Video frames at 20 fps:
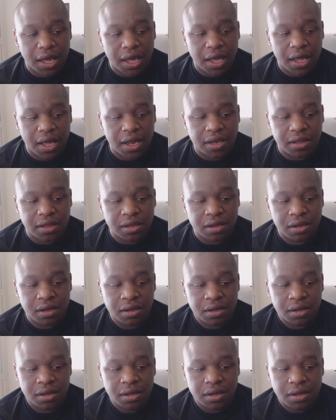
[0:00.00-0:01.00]

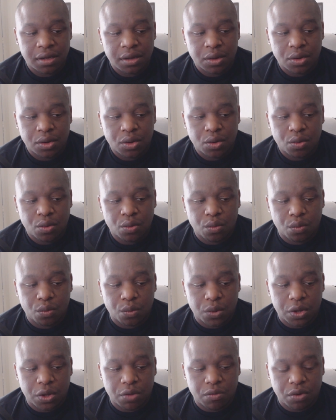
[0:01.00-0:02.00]
And
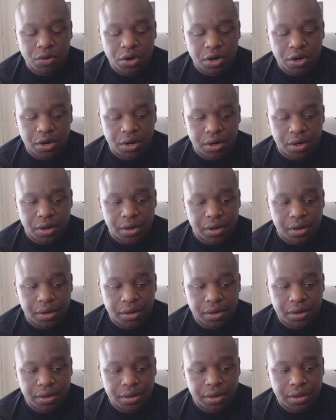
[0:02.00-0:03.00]
we were